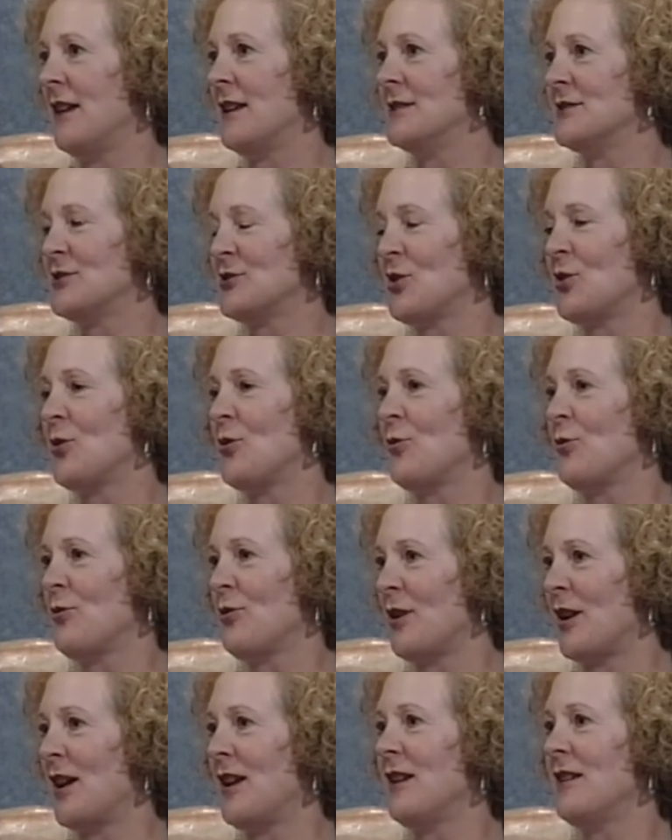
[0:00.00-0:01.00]
And so
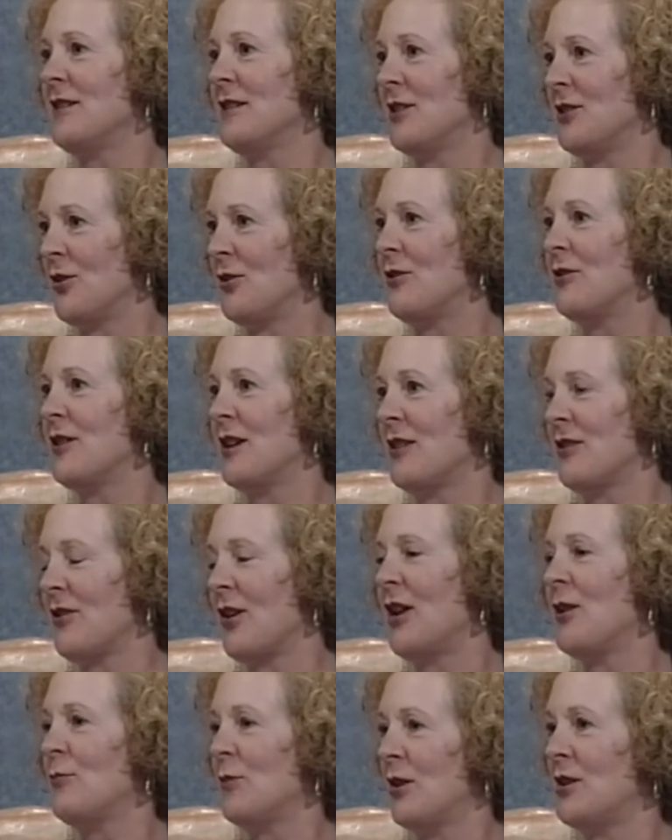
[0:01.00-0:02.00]
they, you know, they
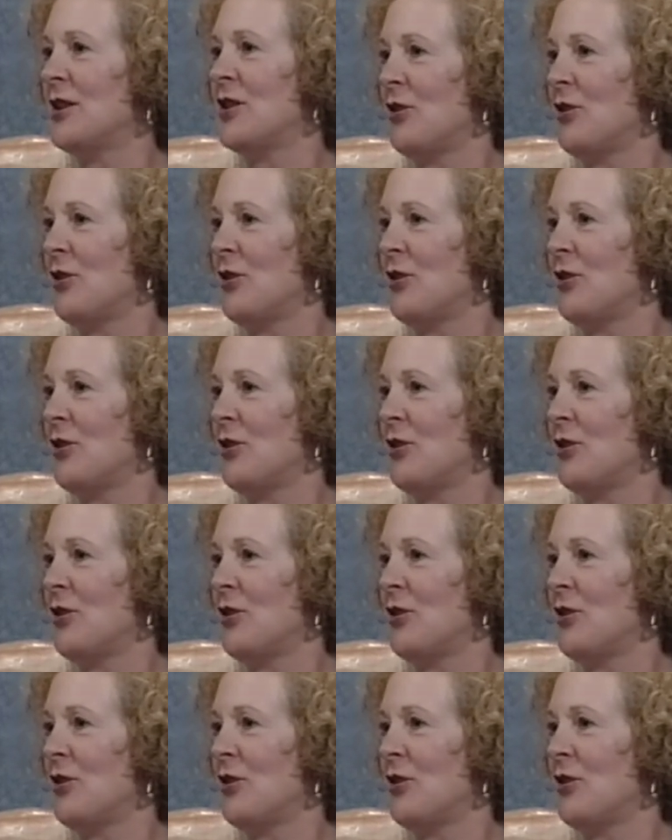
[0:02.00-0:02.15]
thought, well,